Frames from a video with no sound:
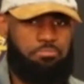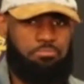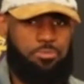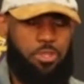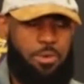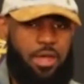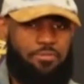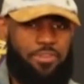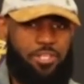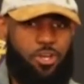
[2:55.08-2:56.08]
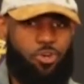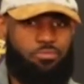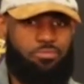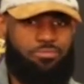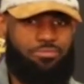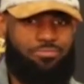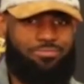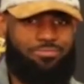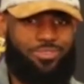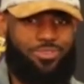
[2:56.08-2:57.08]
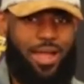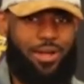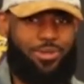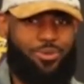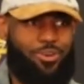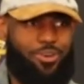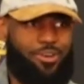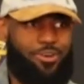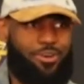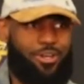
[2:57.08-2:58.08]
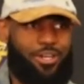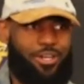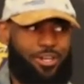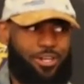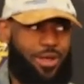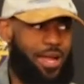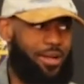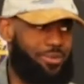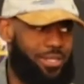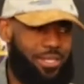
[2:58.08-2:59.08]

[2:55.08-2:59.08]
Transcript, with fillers: No matter if it's a home crowd or crowd,